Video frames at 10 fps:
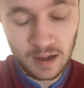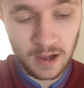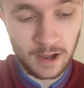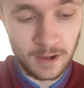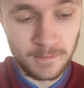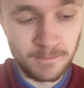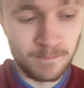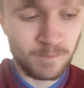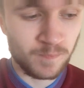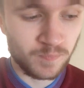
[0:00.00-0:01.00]
Yaya
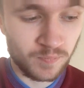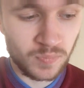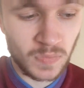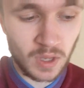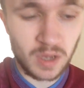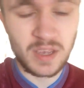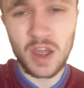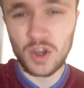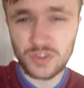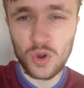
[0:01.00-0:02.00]

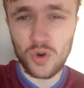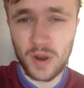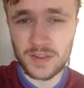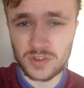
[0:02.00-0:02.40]
Toure